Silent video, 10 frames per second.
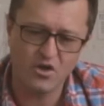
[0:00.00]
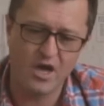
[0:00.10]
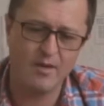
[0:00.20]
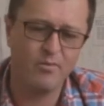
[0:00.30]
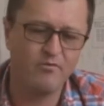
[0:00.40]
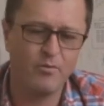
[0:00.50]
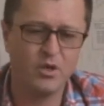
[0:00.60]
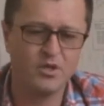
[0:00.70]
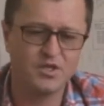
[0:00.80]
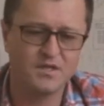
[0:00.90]
type of
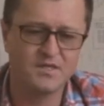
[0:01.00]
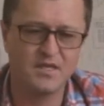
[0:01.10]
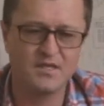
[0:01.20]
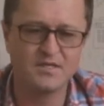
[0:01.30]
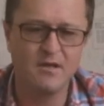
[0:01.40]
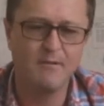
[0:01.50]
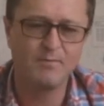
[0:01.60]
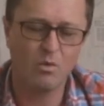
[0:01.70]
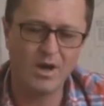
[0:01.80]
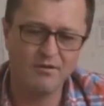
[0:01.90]
purchases,
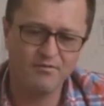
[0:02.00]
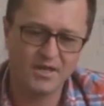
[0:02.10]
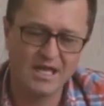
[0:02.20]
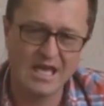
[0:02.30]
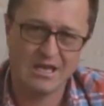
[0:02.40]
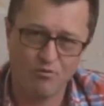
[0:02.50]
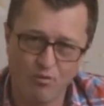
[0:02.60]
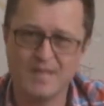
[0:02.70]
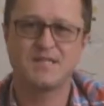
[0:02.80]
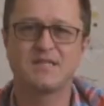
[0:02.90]
one of the key
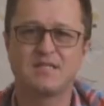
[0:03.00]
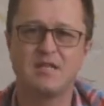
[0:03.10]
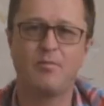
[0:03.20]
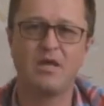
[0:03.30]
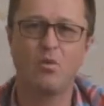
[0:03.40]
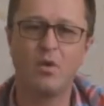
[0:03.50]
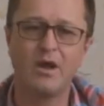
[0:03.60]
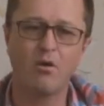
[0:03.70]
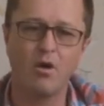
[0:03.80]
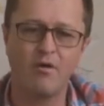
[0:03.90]
risks to be
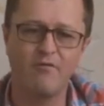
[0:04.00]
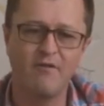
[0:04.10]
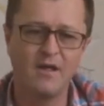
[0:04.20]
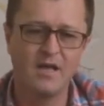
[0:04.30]
aware of